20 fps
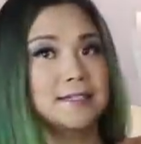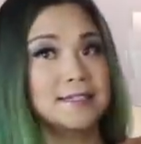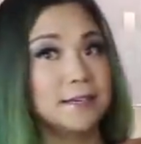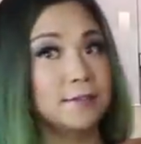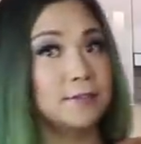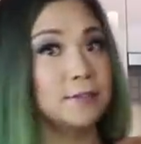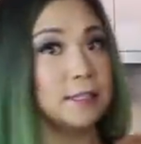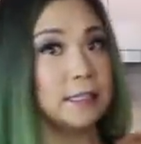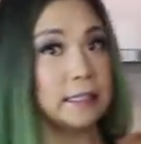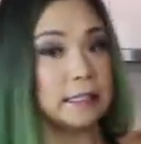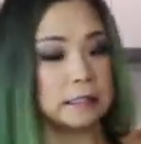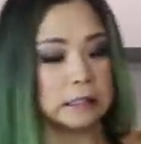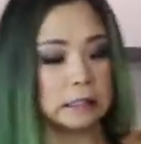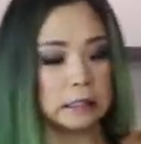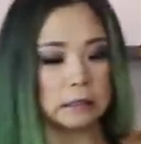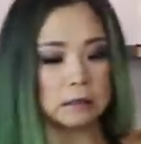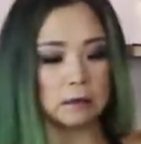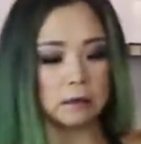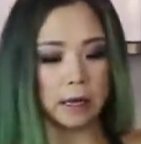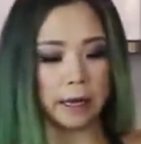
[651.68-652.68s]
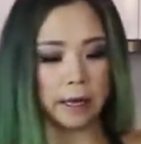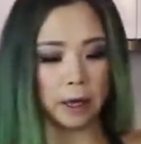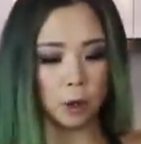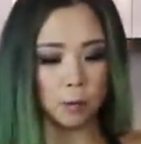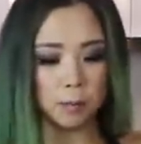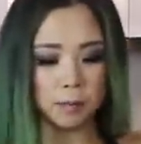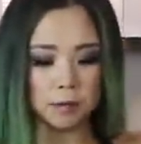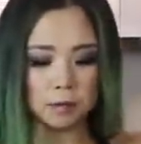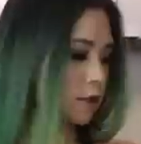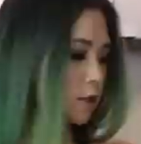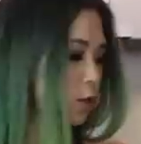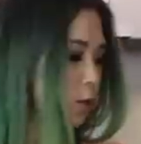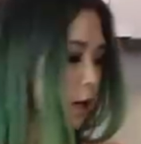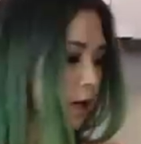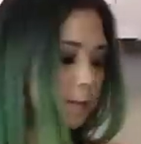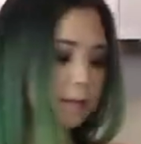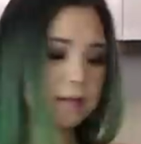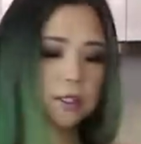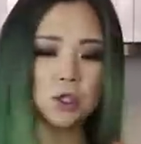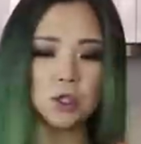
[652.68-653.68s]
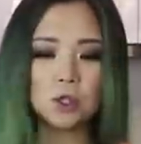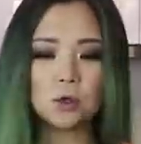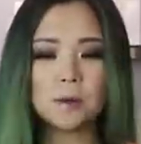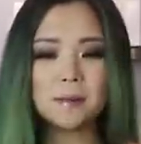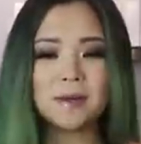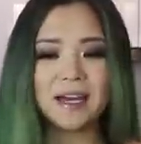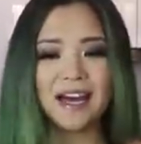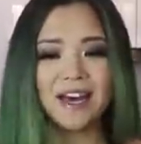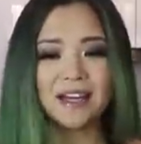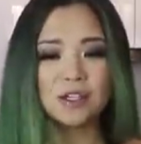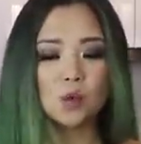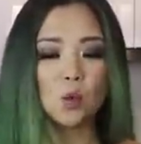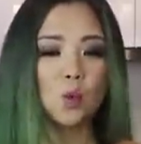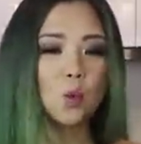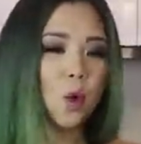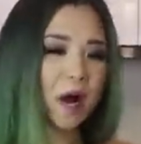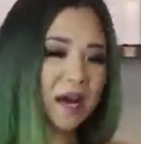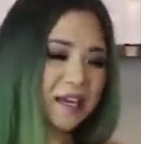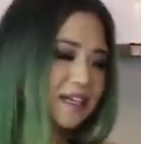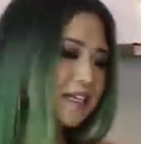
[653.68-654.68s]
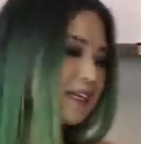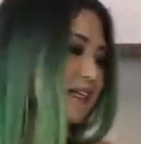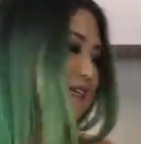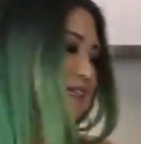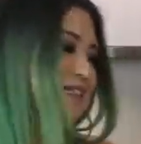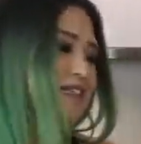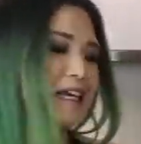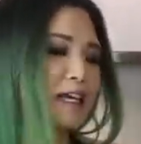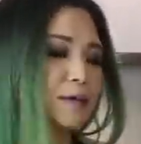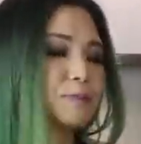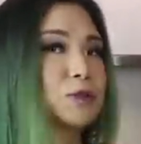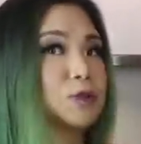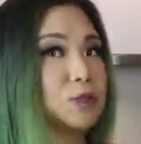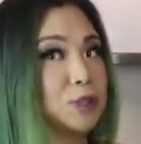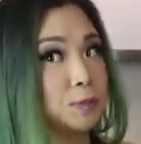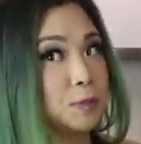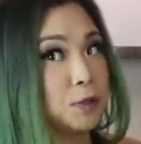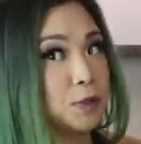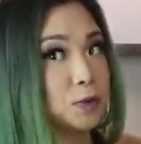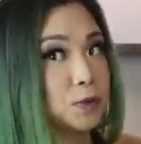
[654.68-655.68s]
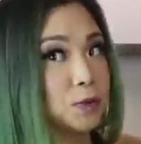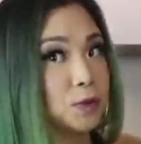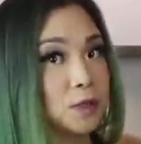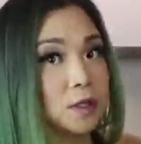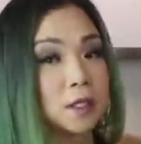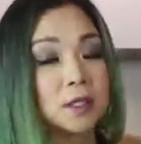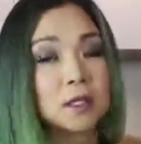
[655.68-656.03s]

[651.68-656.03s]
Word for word: it definitely needs a little help. You know what I'm gonna do? I'm gonna add one tablespoon,